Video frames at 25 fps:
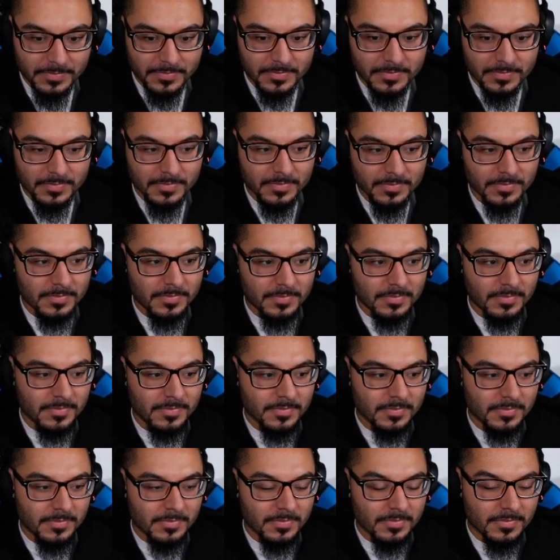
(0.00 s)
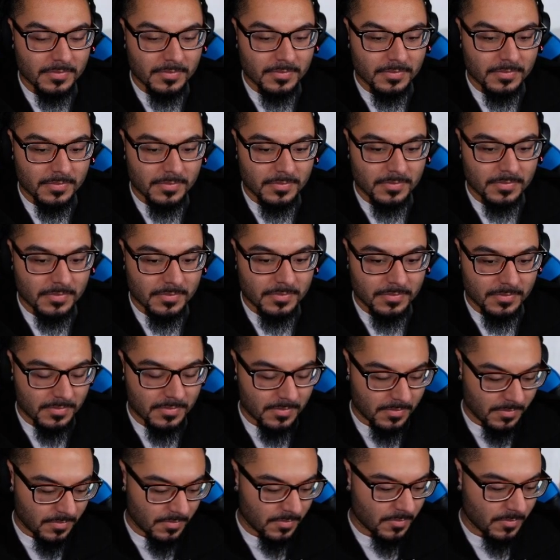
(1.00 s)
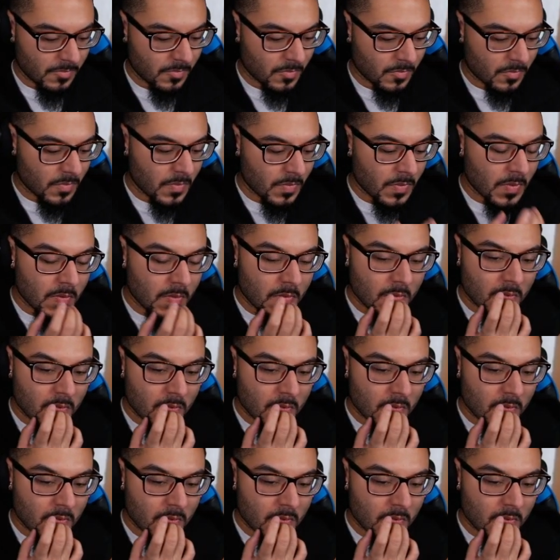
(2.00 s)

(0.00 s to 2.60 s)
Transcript: (silent)